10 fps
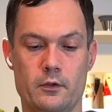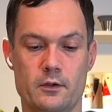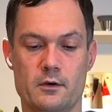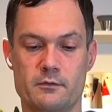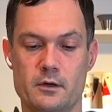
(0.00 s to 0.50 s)

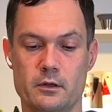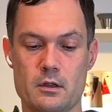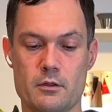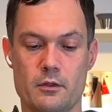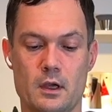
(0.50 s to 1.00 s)
they're fairly
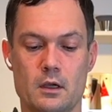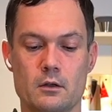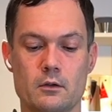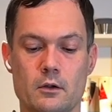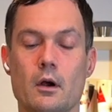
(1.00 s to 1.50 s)

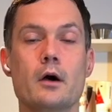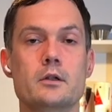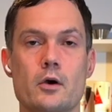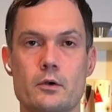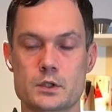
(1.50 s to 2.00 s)
thin, they're
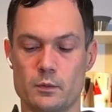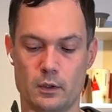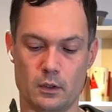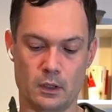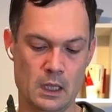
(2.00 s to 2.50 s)

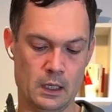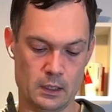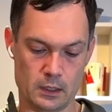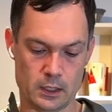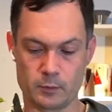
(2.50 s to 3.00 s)
unnoticeable,
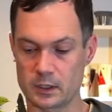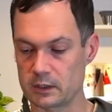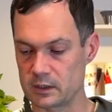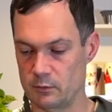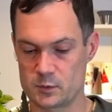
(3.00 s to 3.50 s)
but not
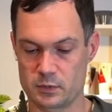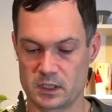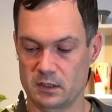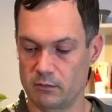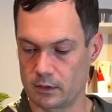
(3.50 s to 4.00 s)
the most
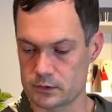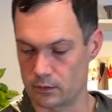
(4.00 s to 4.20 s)
protective things on